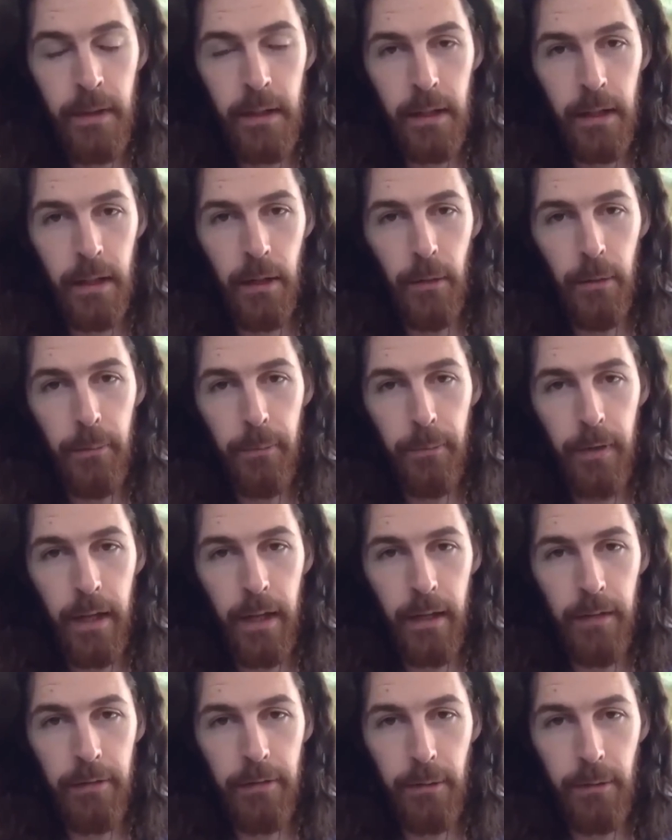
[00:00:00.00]
You know,
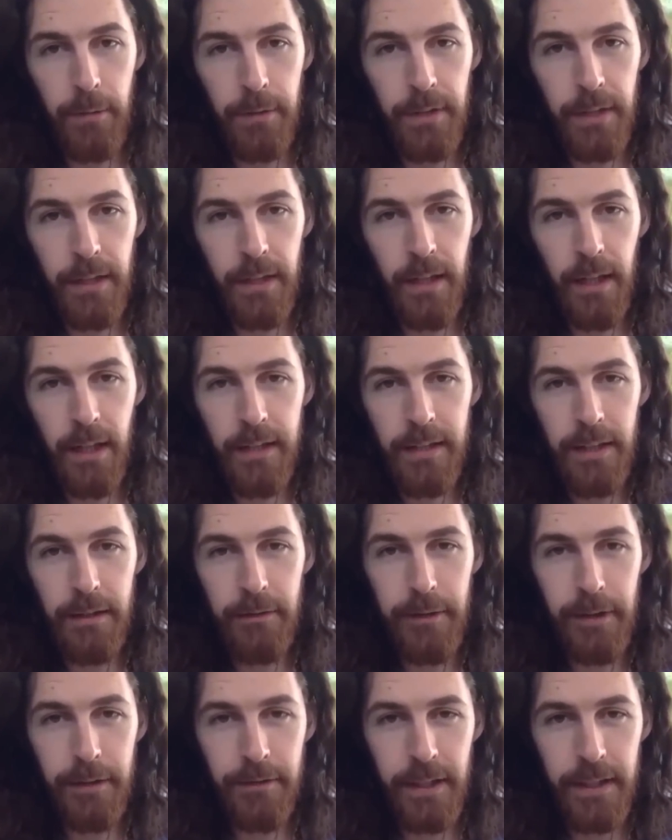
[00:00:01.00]
if it was in the
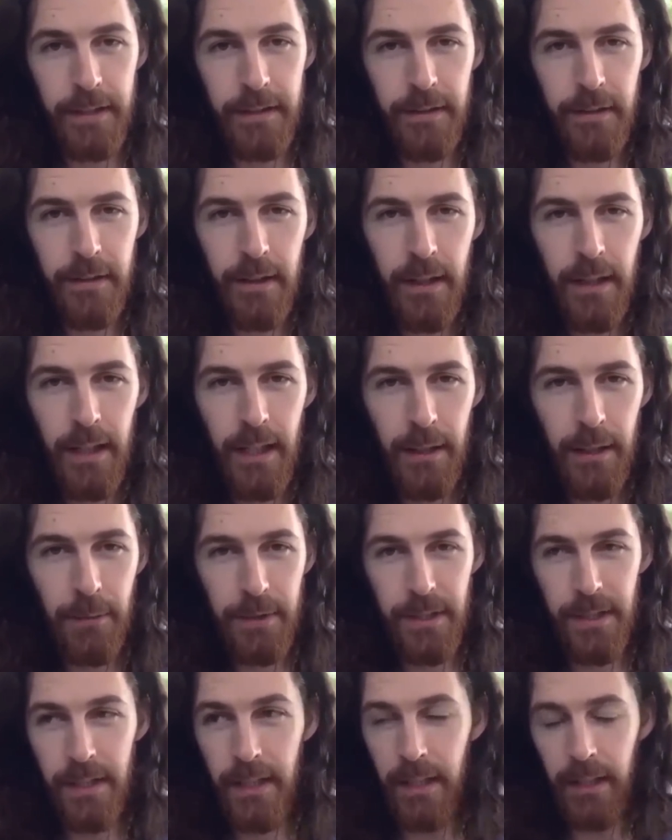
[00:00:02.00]
1950s, it
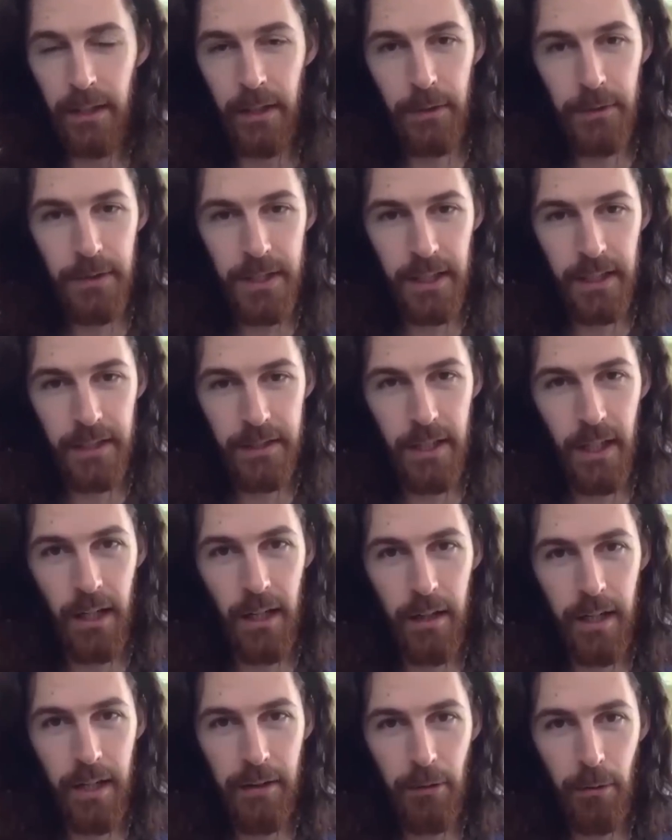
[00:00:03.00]
was an acoustic
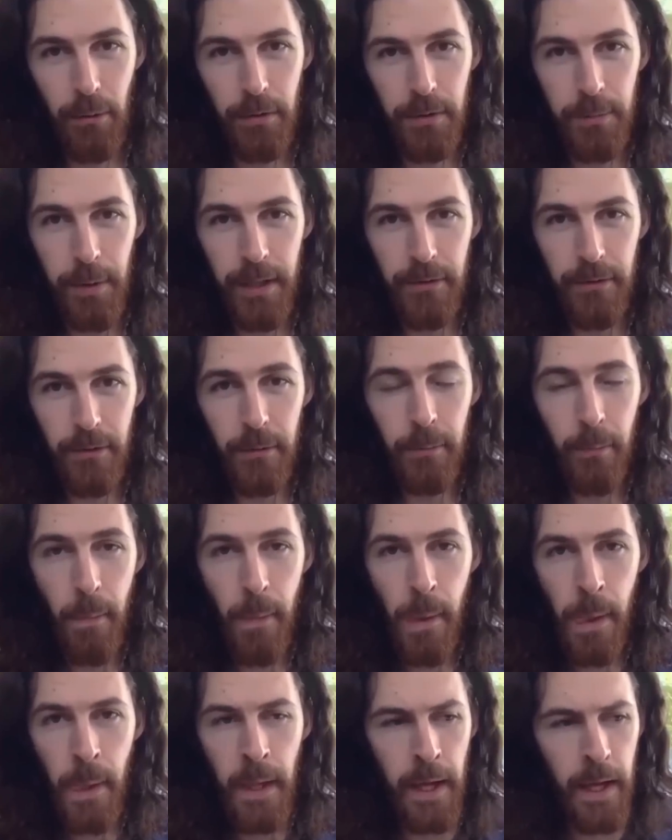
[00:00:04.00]
guitar in everyone's bedroom.
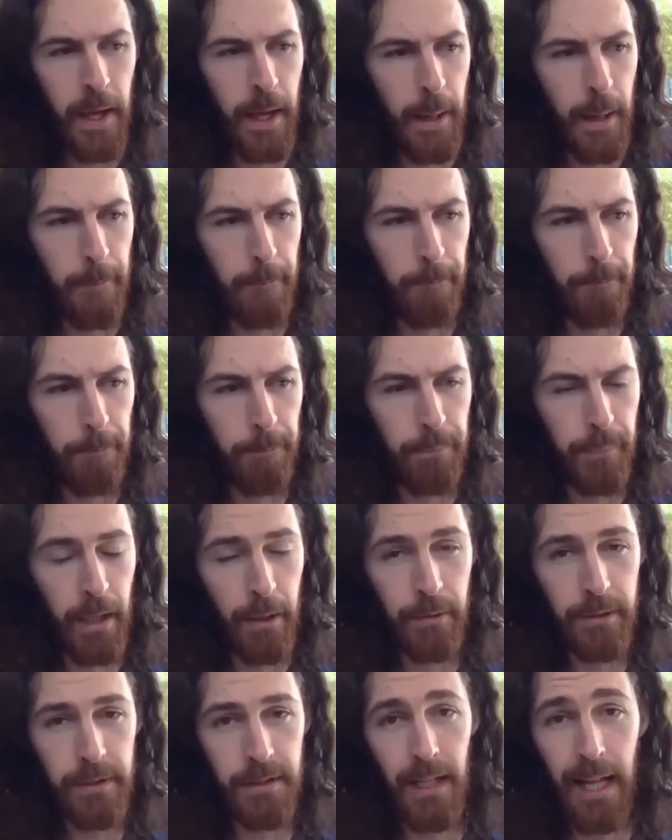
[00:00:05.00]

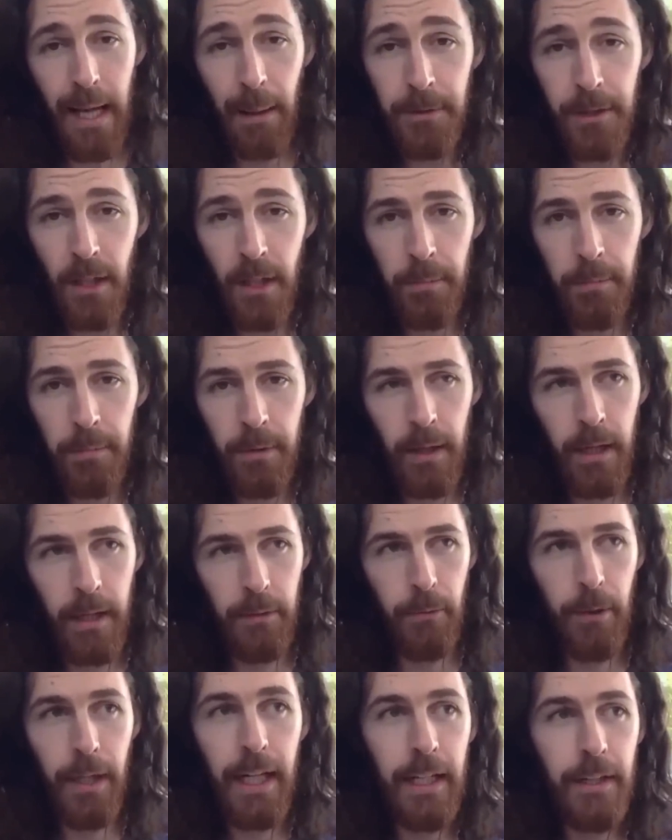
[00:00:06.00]
Now it's a laptop.
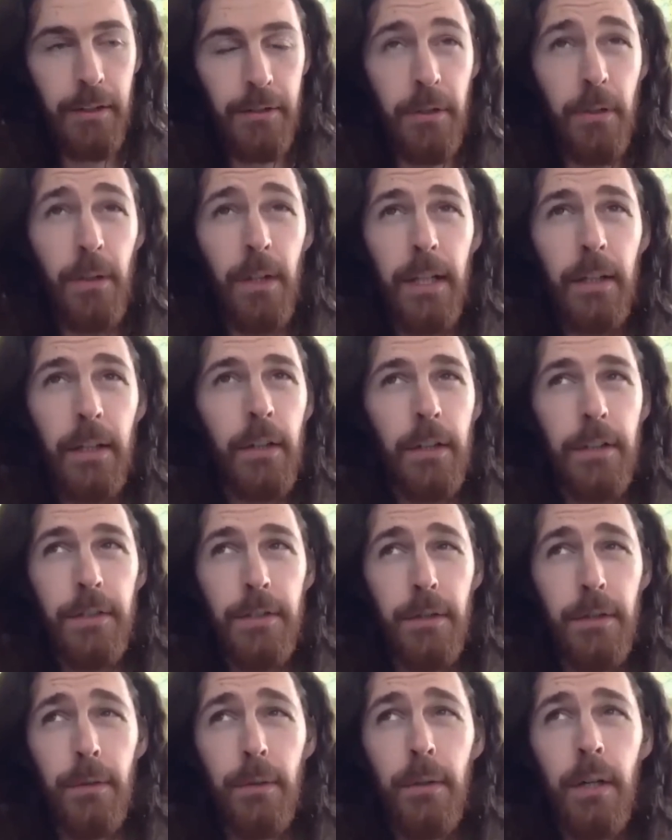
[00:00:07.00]
And really and truly, you can
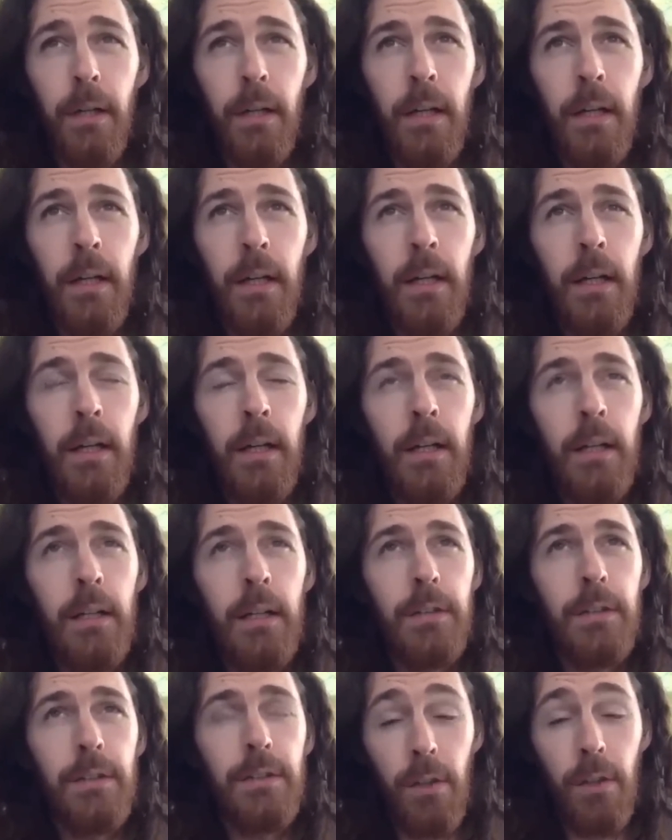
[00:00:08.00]
do
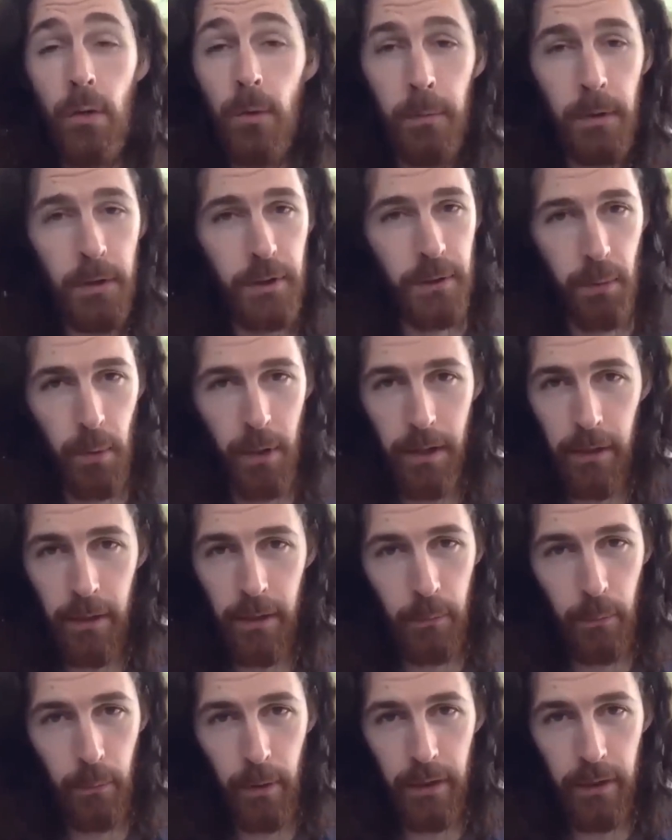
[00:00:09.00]
so much with
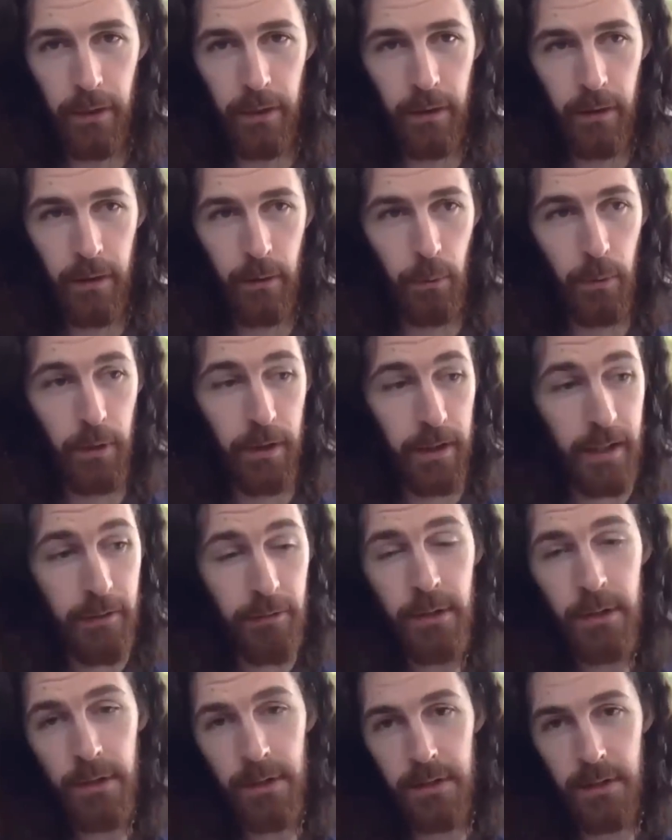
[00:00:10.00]

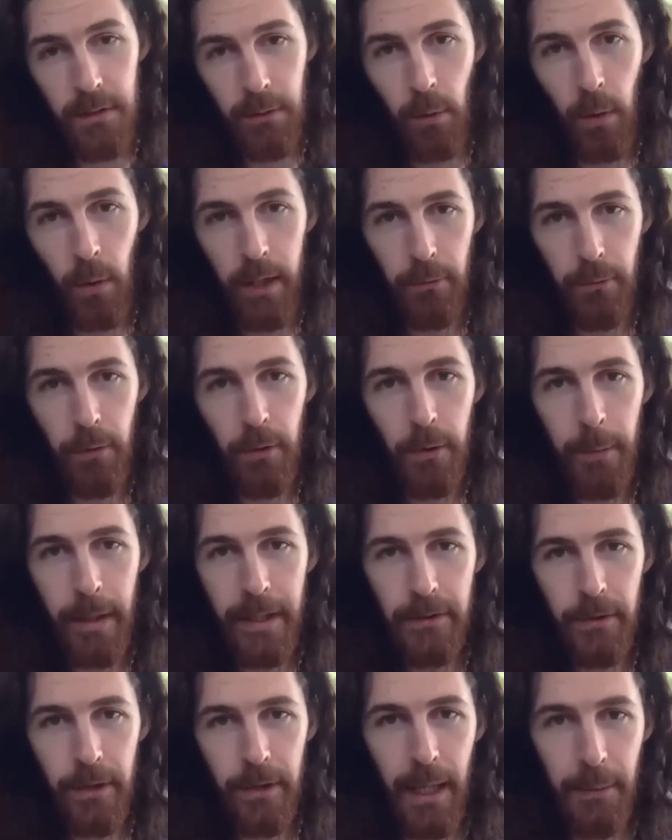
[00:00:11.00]
even just a quite a
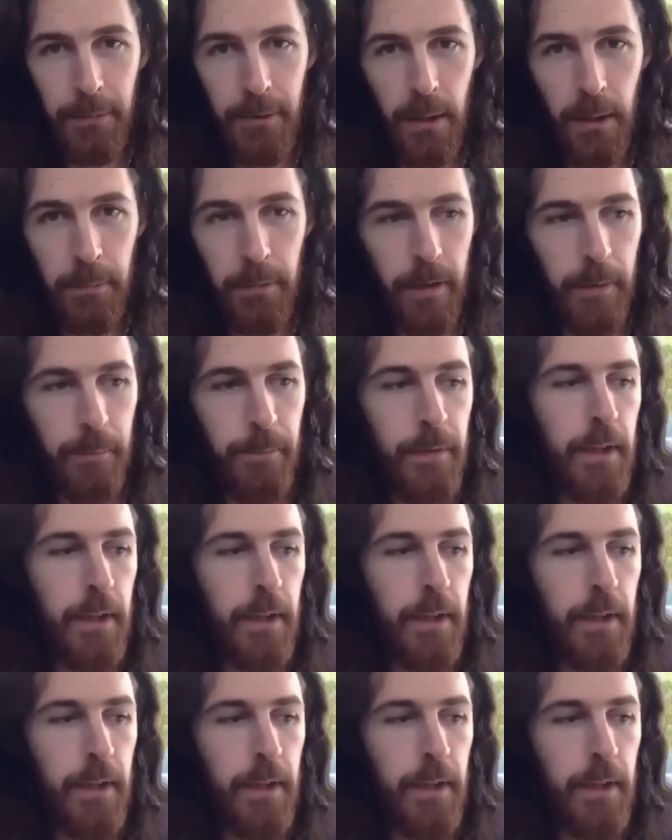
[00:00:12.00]
rudimentary laptop